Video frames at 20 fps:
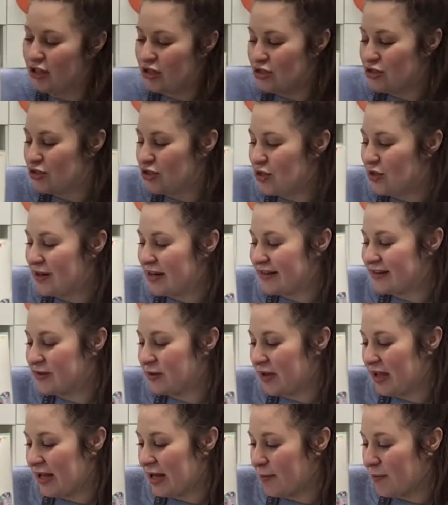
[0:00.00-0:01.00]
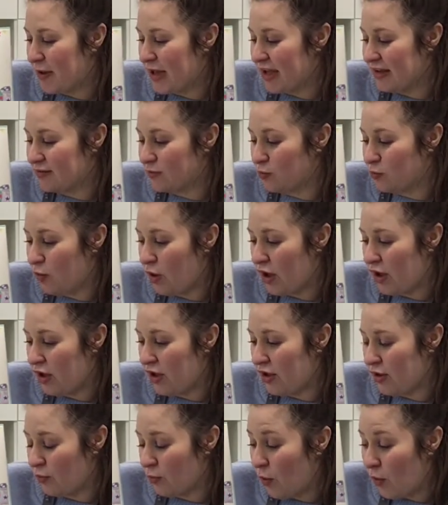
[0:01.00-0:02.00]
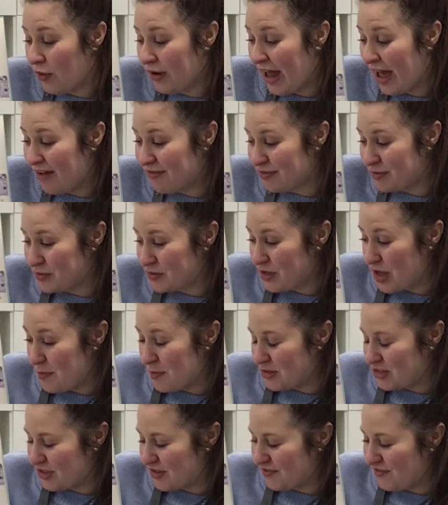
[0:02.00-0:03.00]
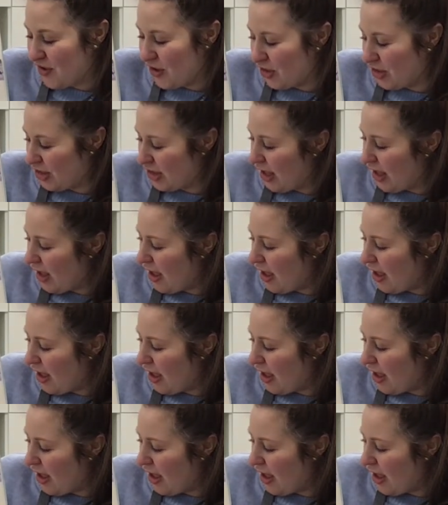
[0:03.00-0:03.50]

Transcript: Two little guinea pigs were worn out from so much fun.